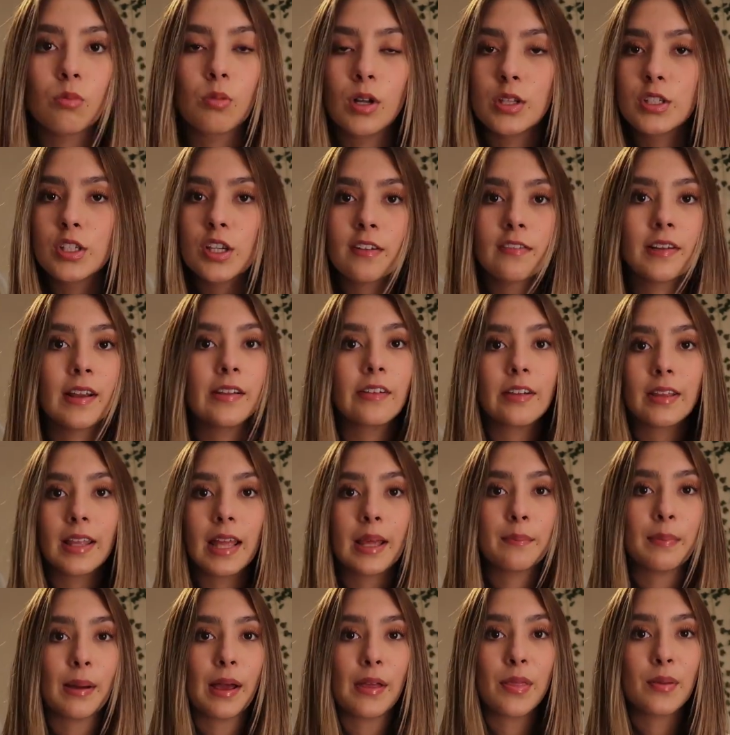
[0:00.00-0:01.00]
What's your favorite
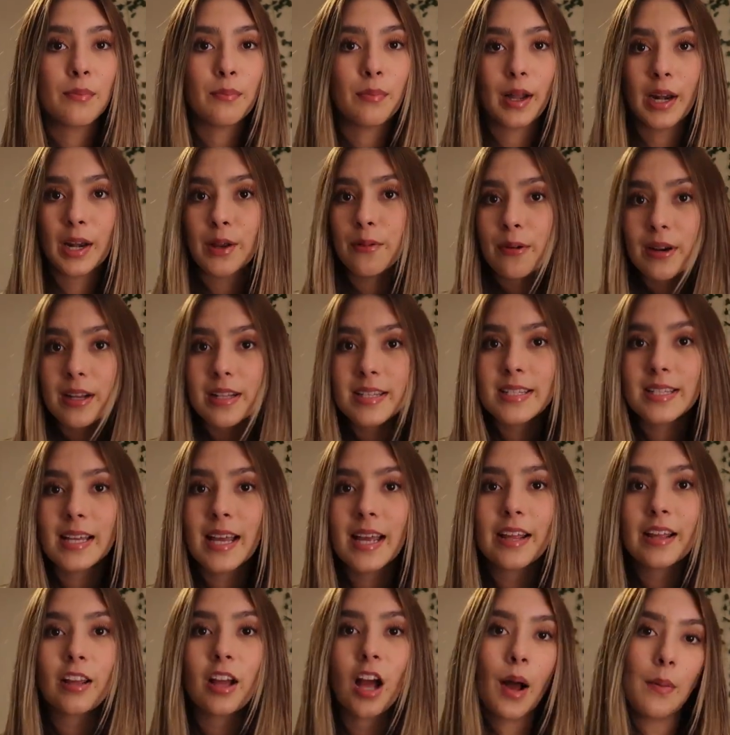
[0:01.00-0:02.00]
like Bath & Body Works
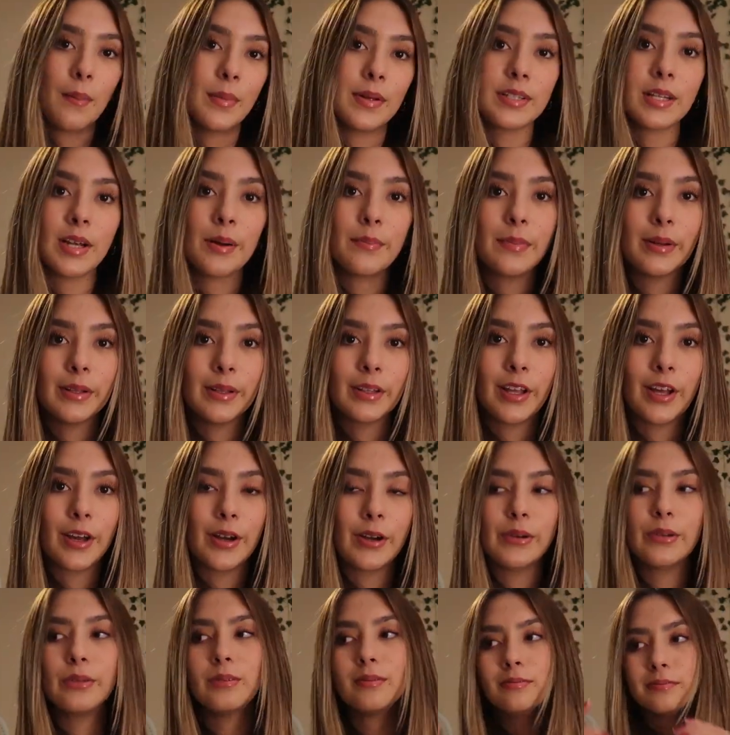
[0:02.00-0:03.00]
scent? Comment down
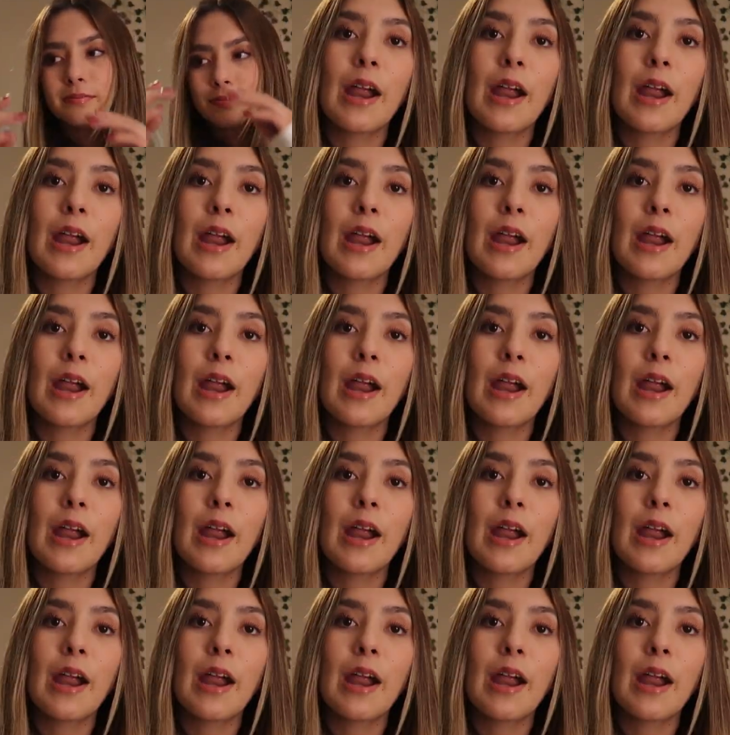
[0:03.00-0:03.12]
below.